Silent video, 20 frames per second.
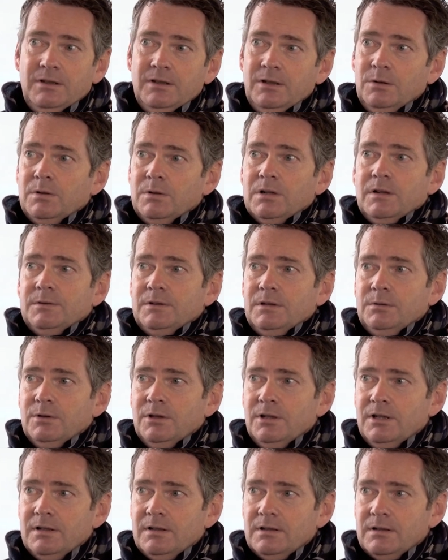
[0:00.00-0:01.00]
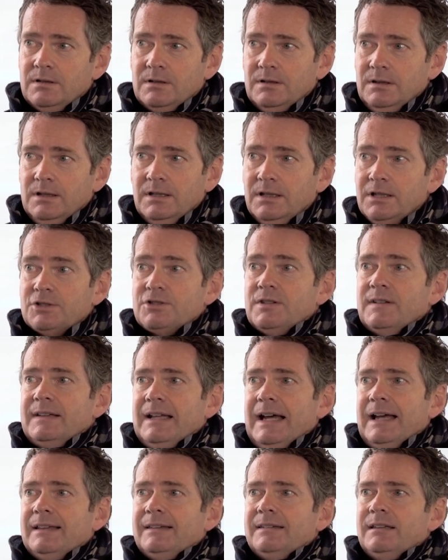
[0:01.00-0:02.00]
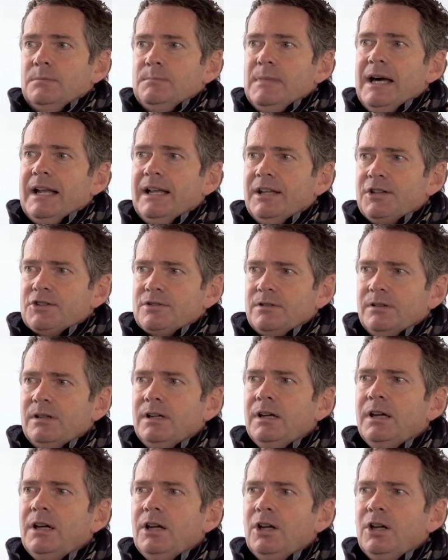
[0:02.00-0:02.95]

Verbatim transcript: you know, one of the world's largest asset manager